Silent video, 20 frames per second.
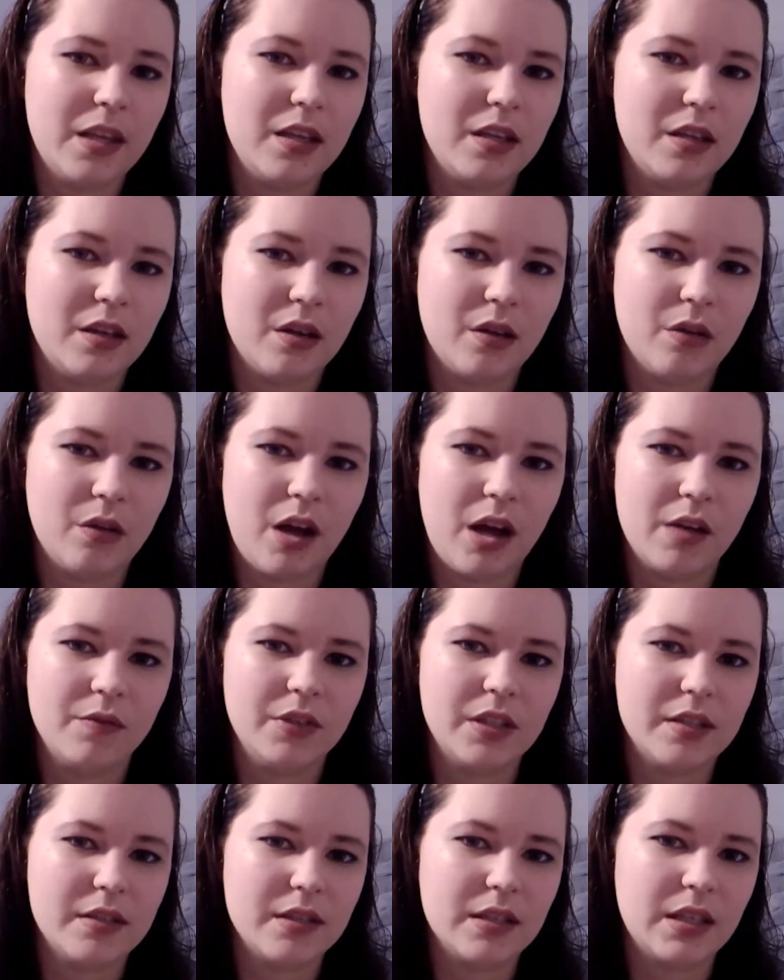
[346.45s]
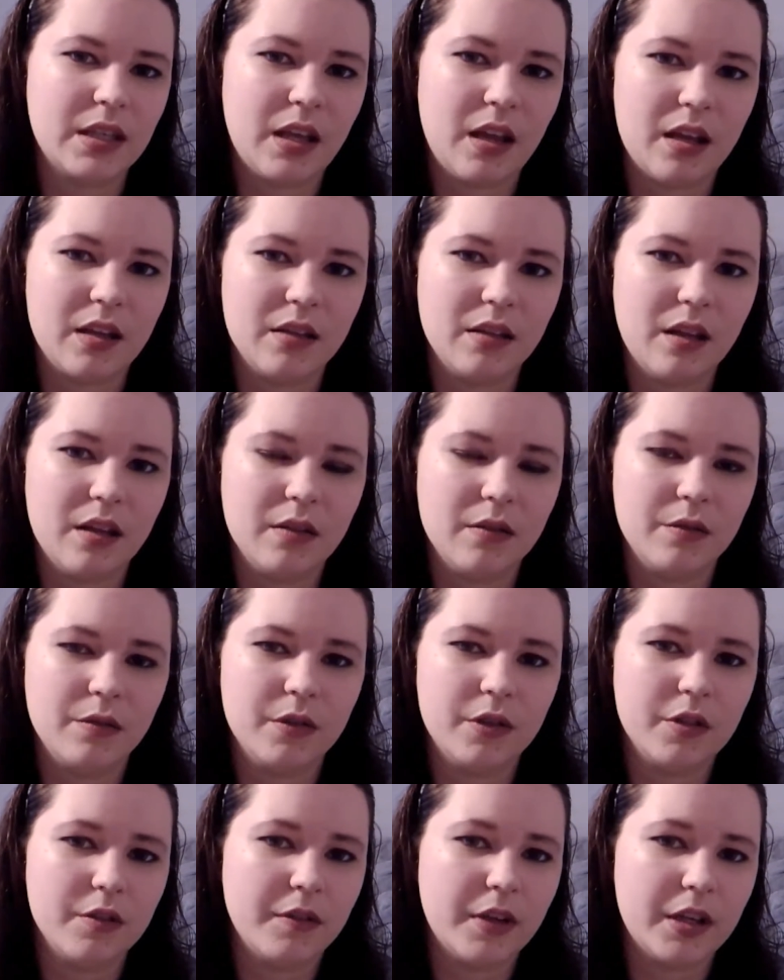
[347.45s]
You know, obviously I love
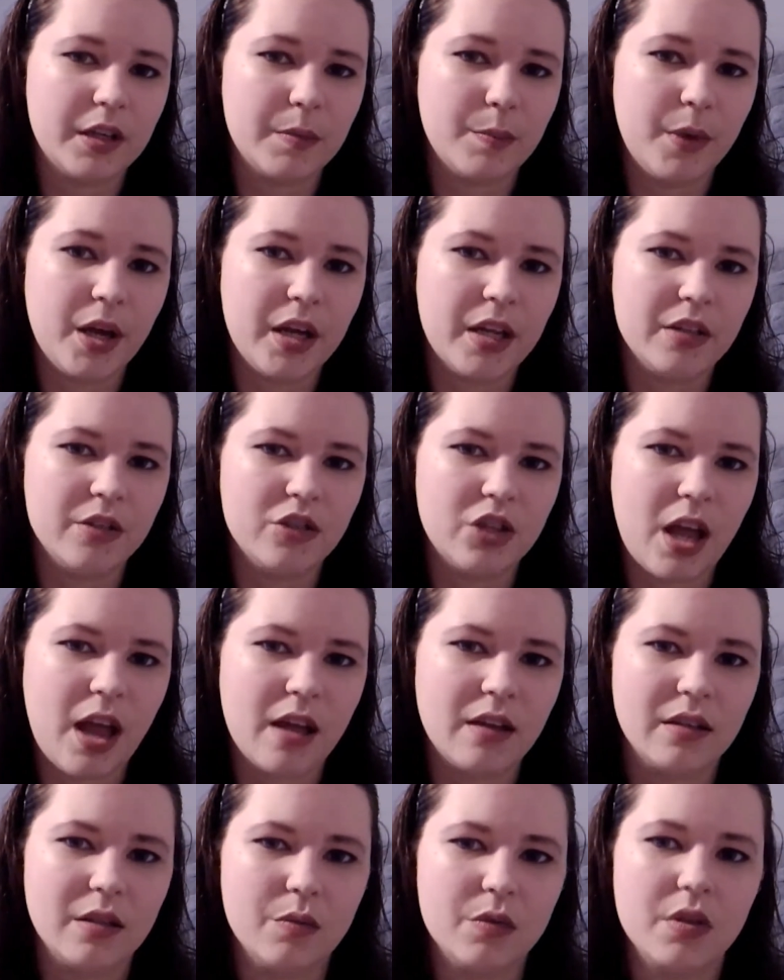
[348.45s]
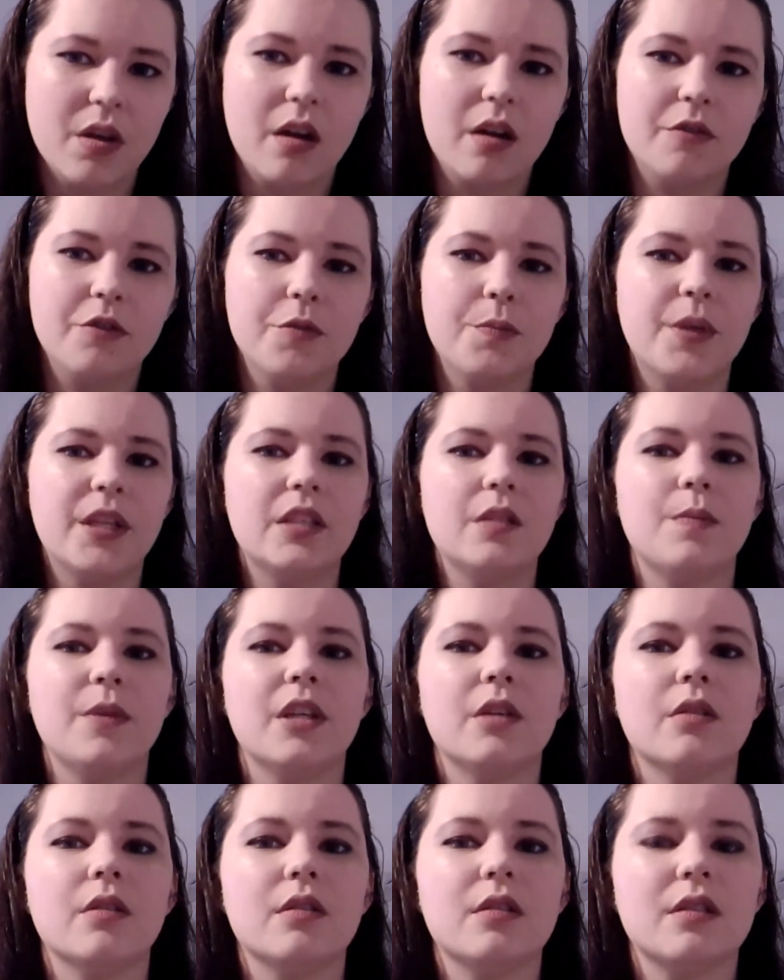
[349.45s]
her very much, and it was hard for me to be
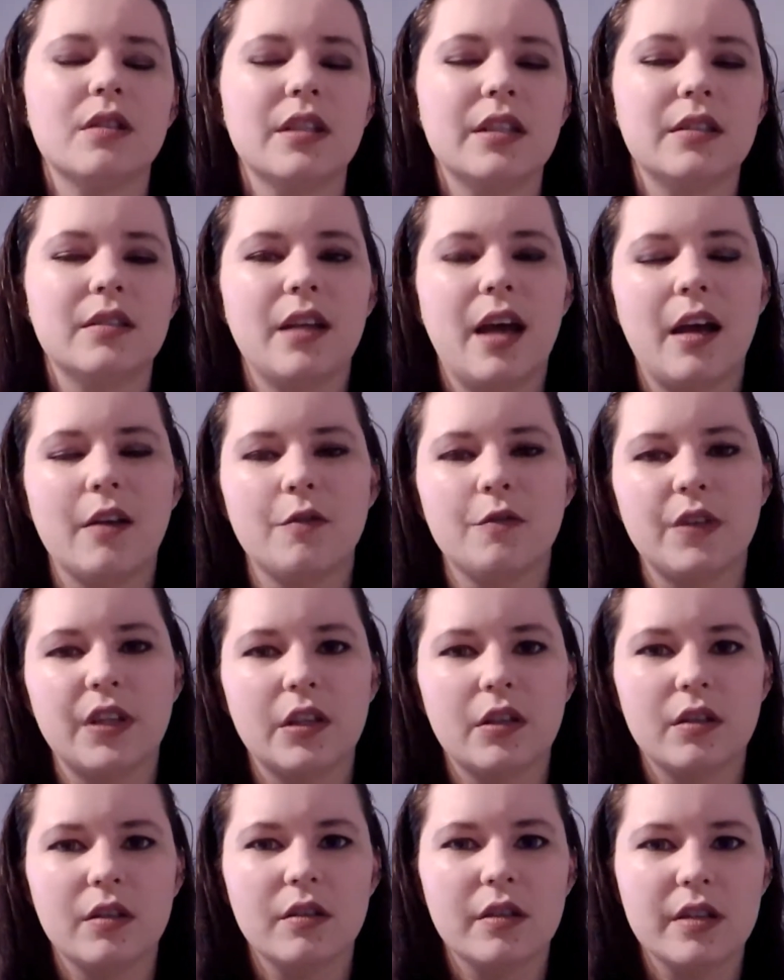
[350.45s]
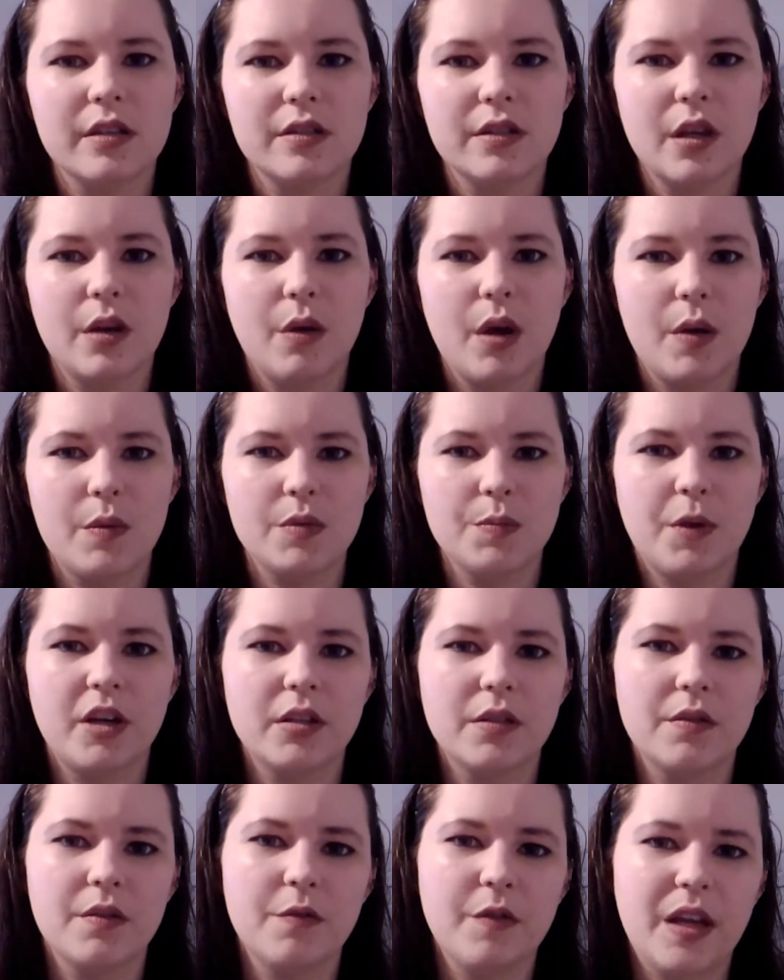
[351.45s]
not feel as though I was
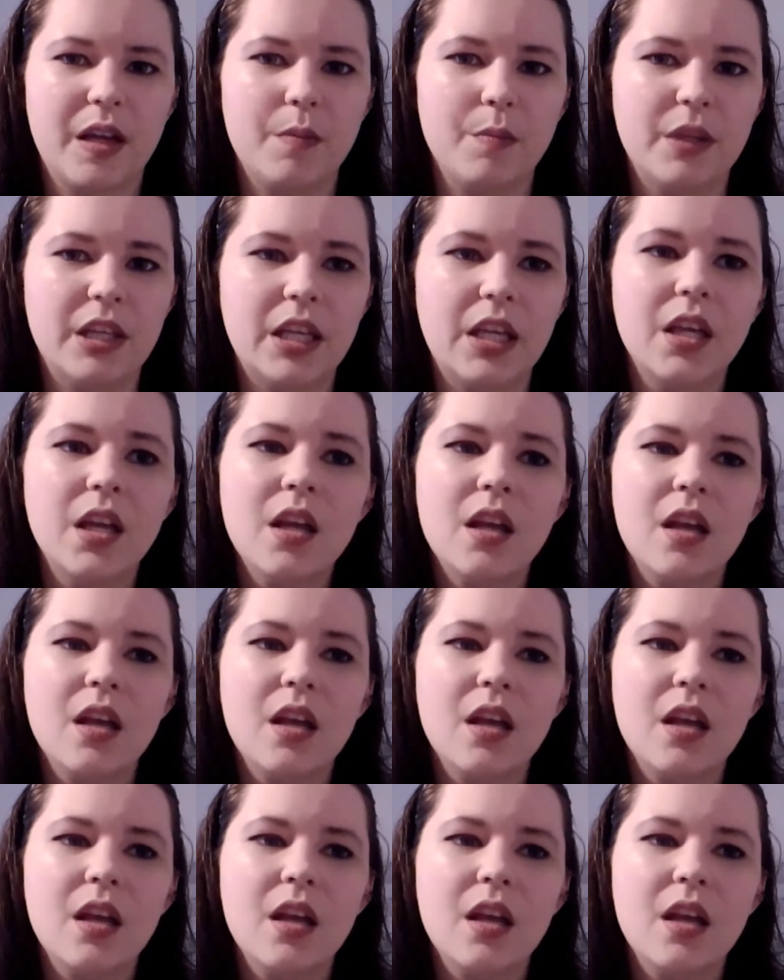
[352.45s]
part of the family.